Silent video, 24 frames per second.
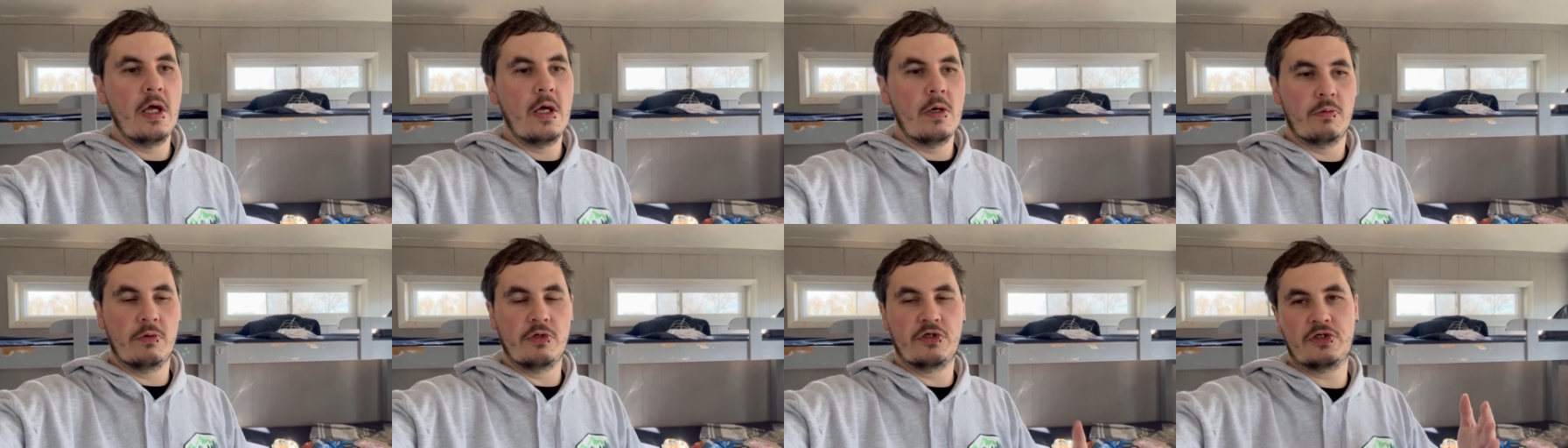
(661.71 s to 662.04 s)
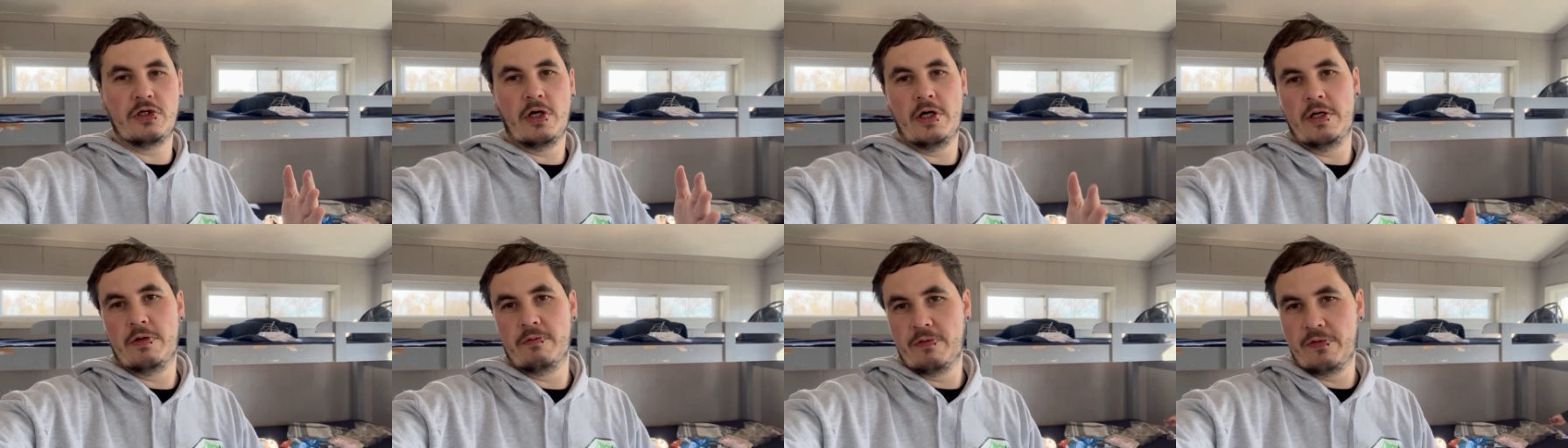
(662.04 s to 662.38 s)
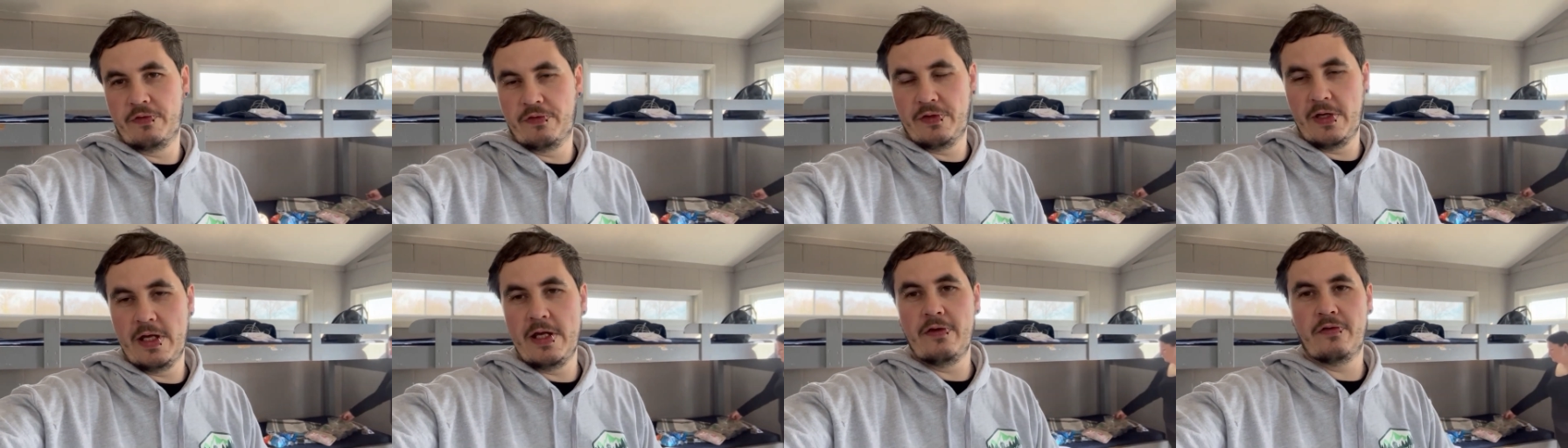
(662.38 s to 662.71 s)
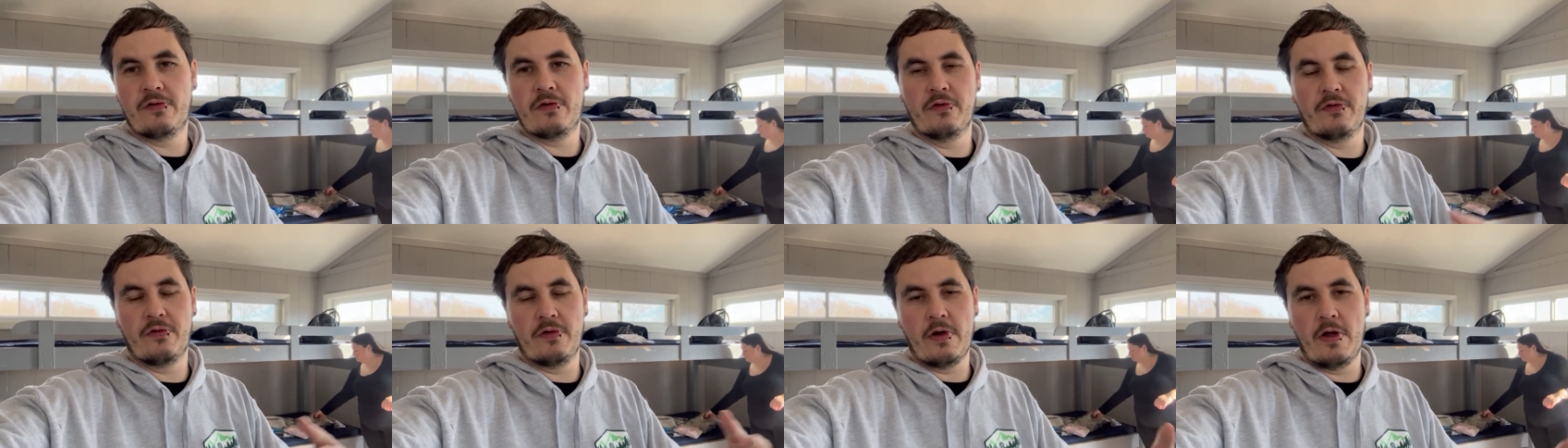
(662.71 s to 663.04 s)
We'll show the receipts
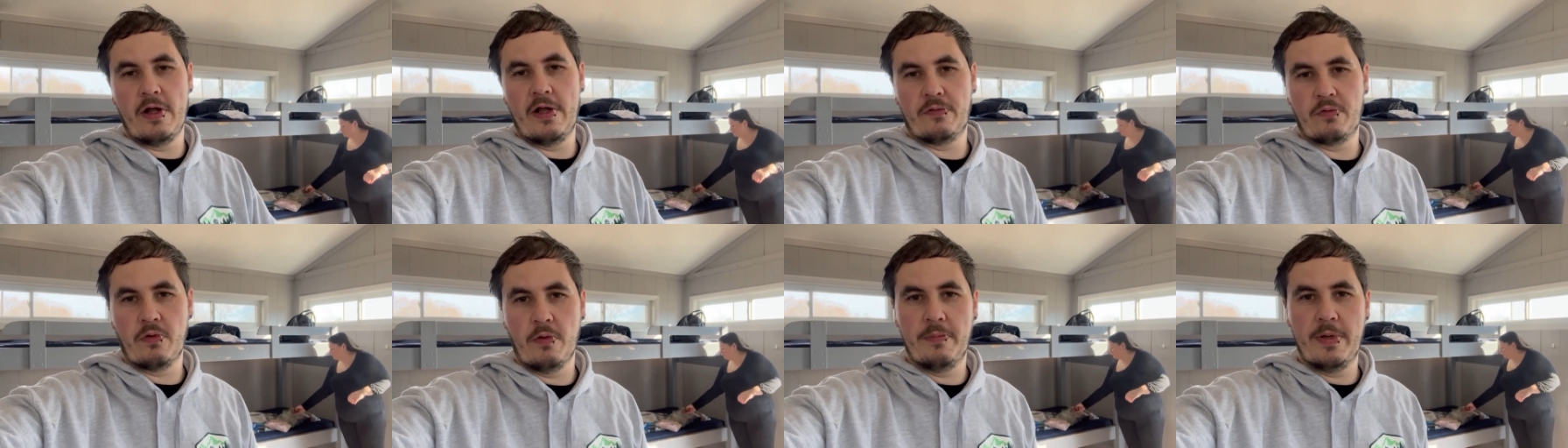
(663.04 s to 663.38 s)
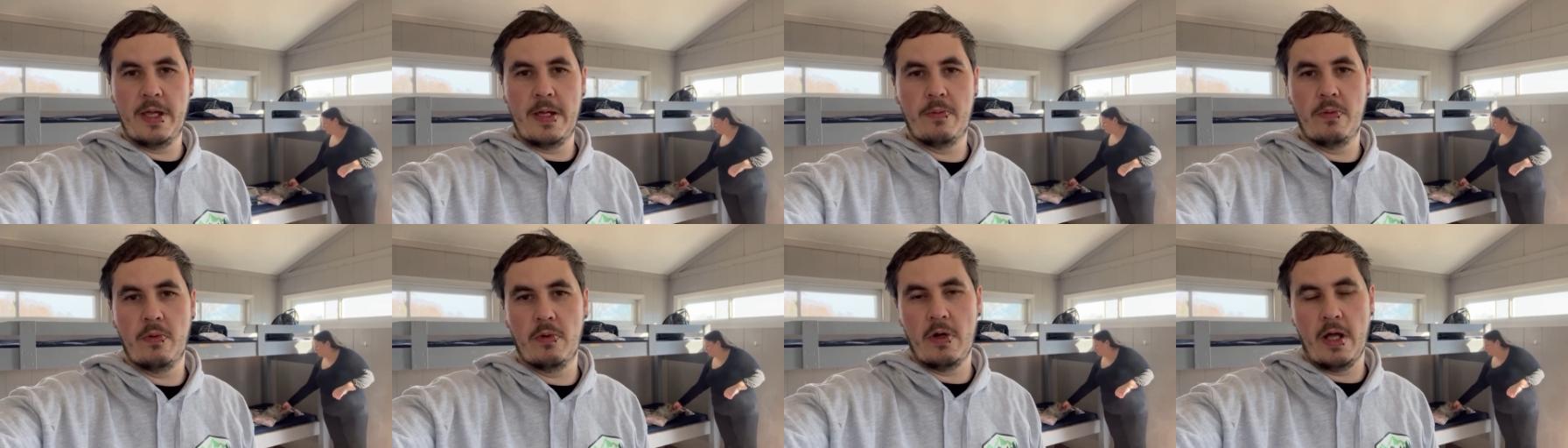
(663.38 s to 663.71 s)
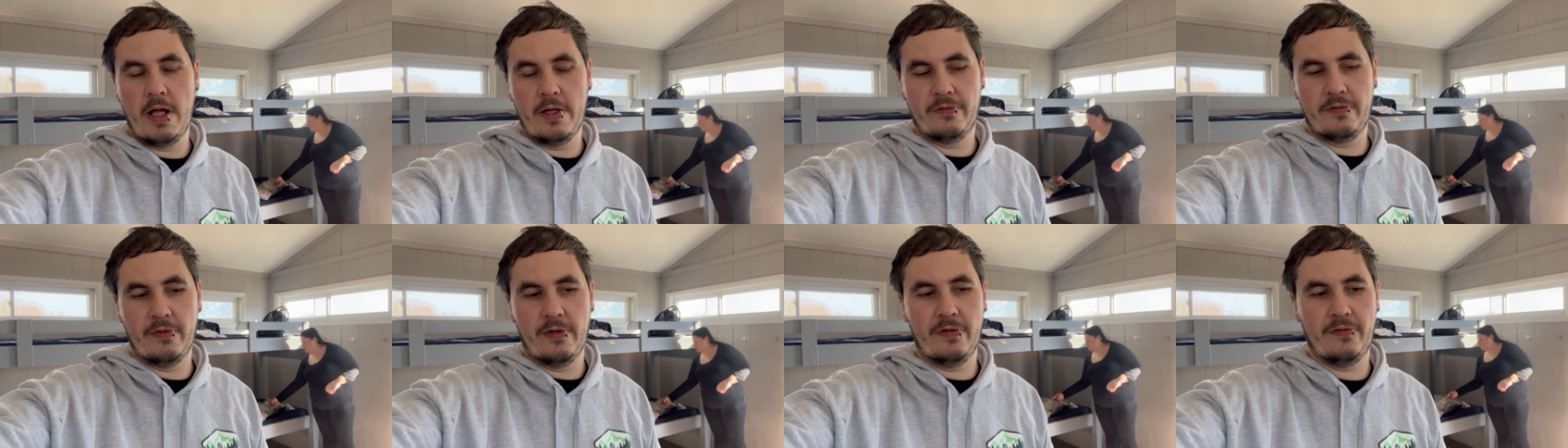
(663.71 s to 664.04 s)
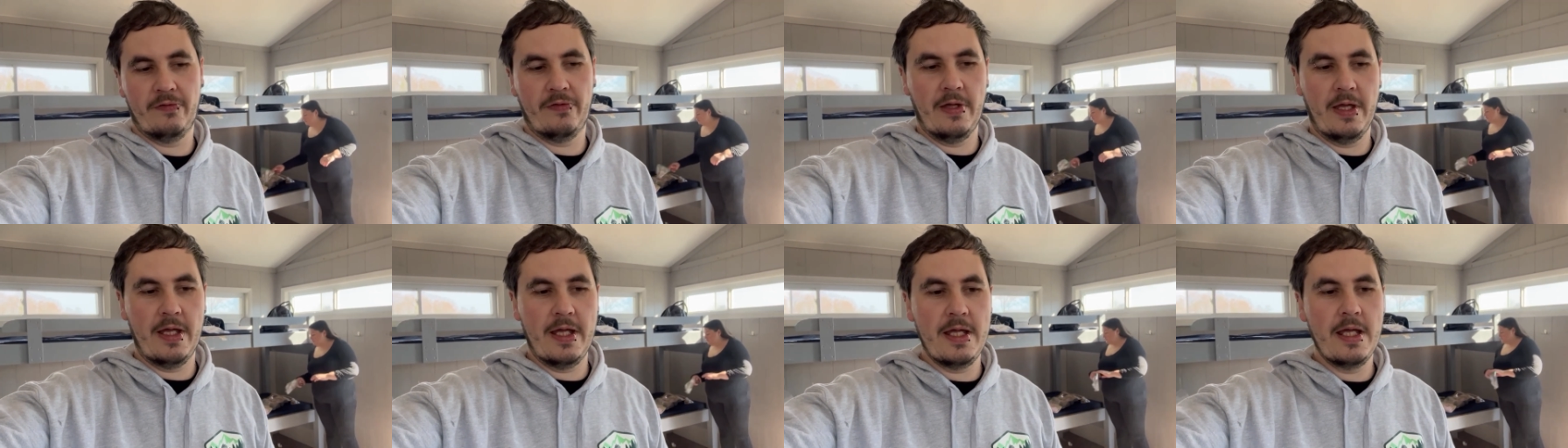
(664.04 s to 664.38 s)
because I know that's what people like to
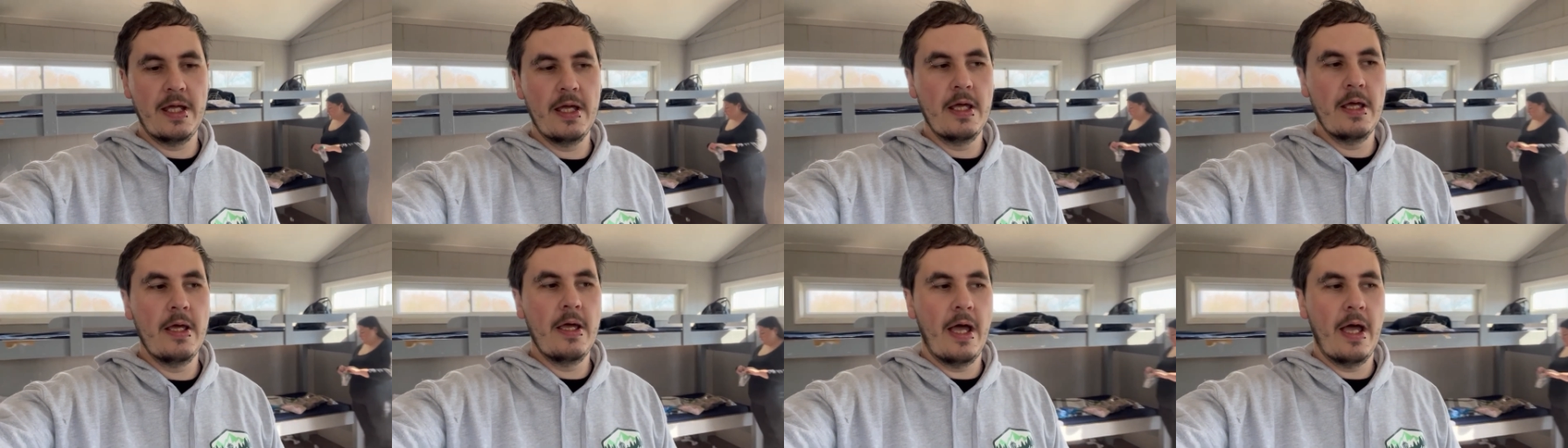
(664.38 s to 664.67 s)
see.